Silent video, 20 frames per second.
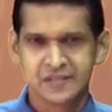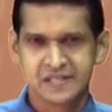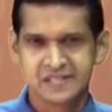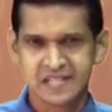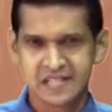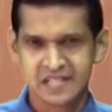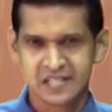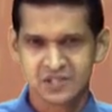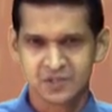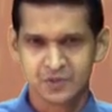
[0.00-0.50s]

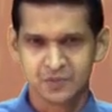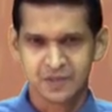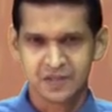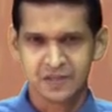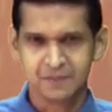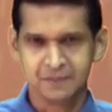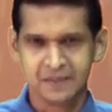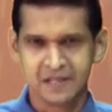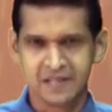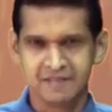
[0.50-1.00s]

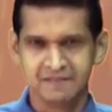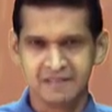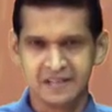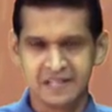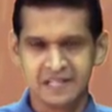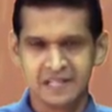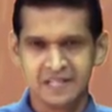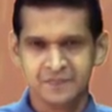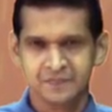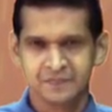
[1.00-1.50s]
Sirisumana
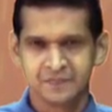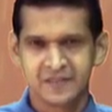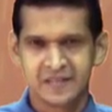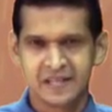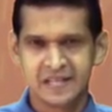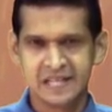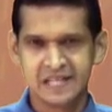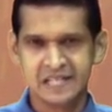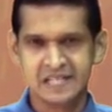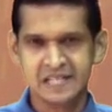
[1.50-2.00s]
Pirivena
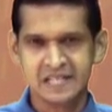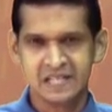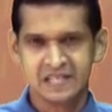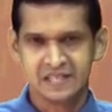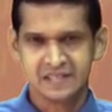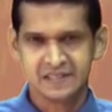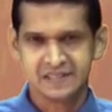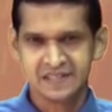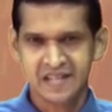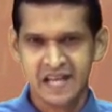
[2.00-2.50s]
in
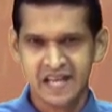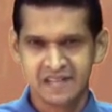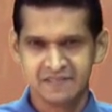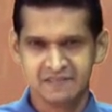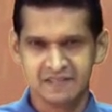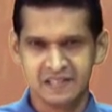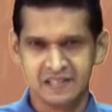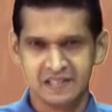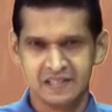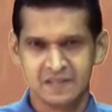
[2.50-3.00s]

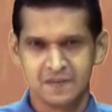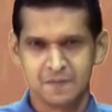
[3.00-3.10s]
Dehiwala.